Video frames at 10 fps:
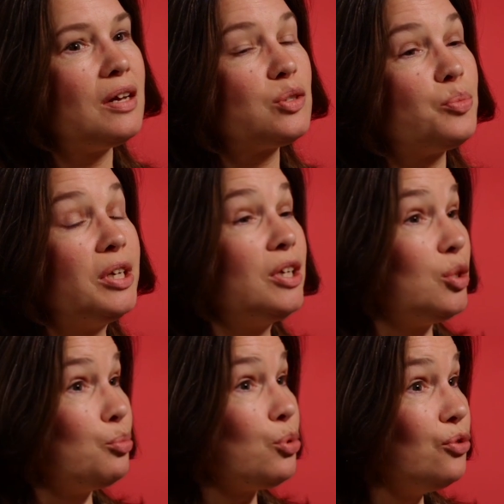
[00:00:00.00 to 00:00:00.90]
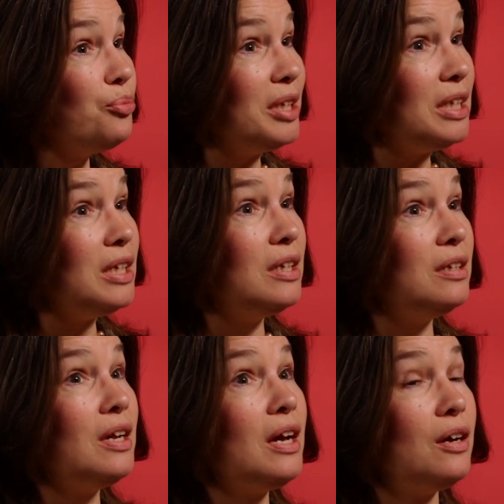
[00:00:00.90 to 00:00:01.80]
has been an improvement
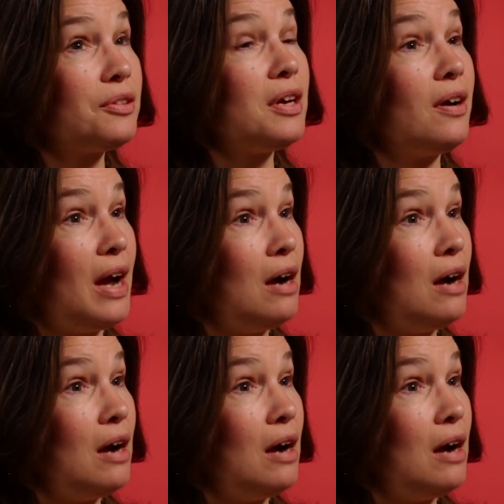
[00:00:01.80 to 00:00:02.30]
in healthcare